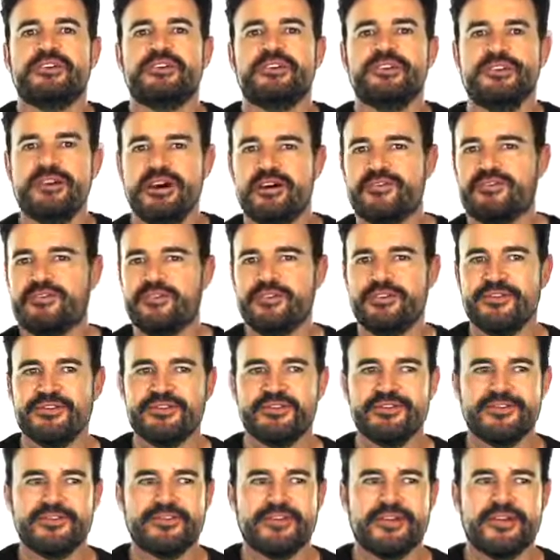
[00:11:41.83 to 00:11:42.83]

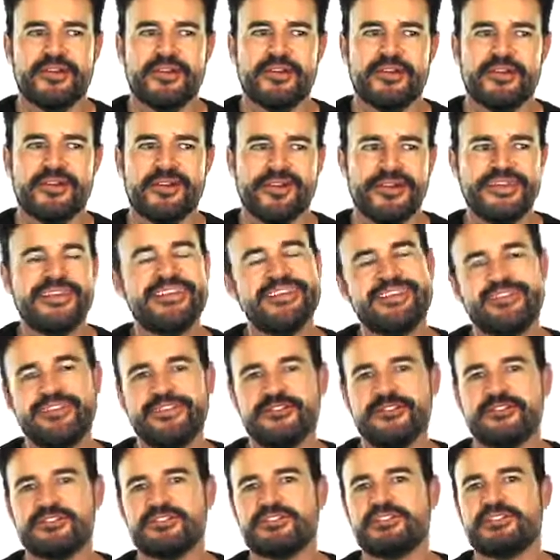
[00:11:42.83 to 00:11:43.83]
Novels that are easy
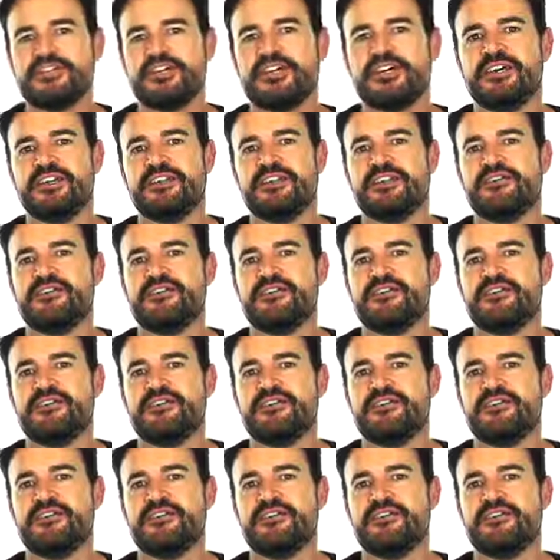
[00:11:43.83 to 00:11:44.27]
to understand